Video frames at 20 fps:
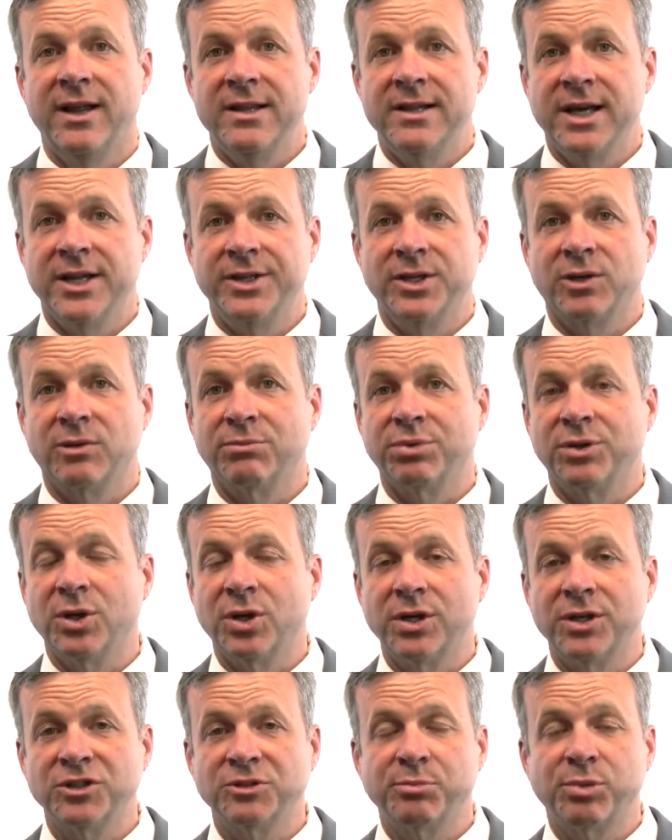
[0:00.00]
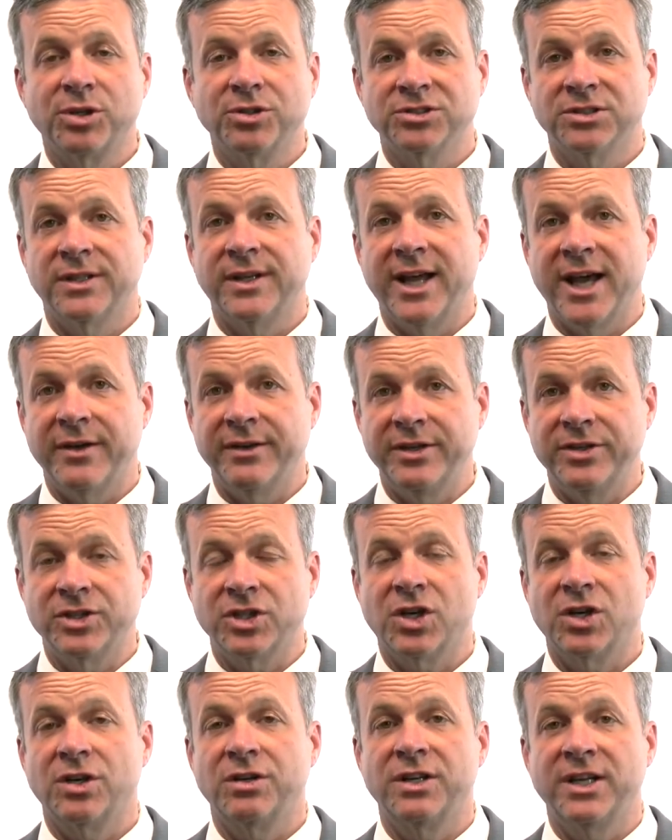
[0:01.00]
that their employer's personality
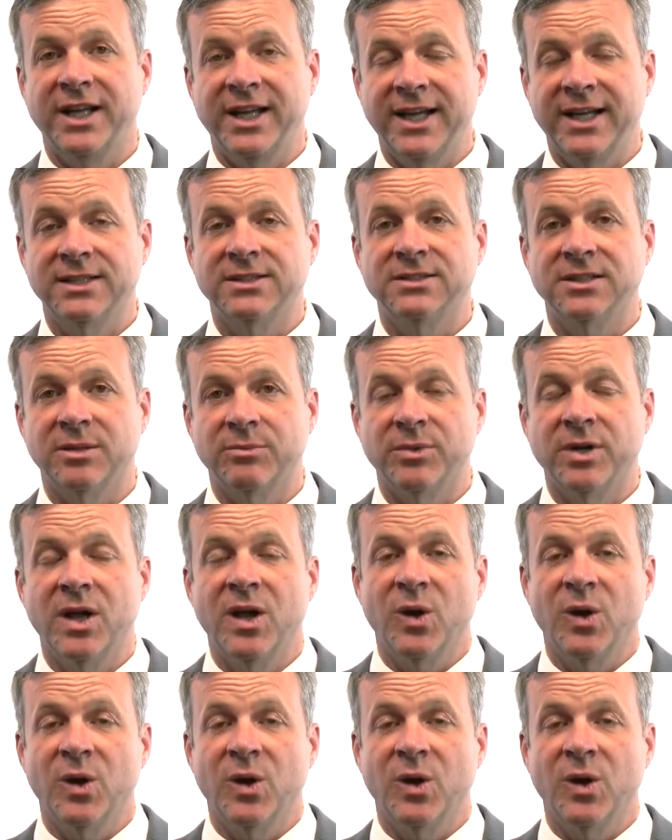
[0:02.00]
turned against them